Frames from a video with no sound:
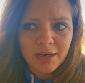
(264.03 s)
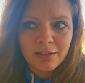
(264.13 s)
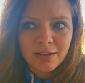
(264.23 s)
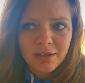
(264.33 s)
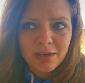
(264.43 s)

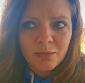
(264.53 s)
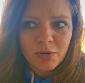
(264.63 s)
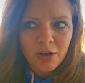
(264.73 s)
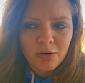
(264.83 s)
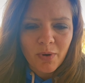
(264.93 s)
like,
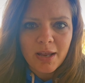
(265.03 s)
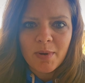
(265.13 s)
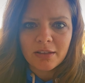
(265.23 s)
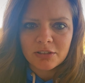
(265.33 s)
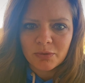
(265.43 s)
blown
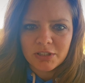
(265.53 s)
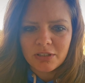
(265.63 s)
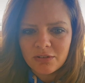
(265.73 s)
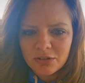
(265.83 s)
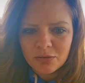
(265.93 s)
away by the
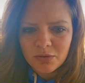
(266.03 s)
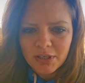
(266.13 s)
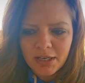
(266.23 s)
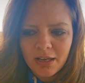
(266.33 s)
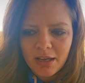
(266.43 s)
twist of the
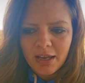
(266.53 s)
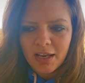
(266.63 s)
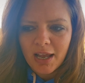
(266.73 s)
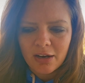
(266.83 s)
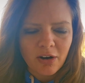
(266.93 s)
story.
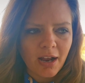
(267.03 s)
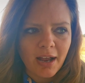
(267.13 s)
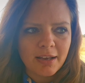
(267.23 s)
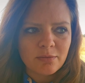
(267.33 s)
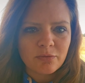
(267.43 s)
And I
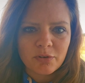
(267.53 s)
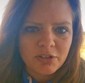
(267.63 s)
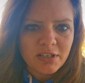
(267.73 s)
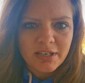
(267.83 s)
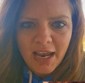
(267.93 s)
cried
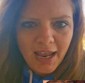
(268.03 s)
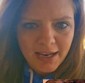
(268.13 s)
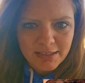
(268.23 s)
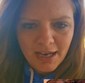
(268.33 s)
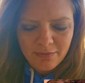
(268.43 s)
for
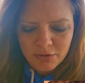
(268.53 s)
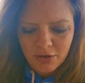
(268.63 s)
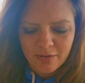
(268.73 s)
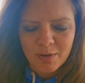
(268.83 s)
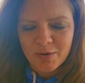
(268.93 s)
days
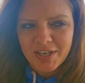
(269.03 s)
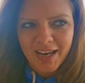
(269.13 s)
after. I remember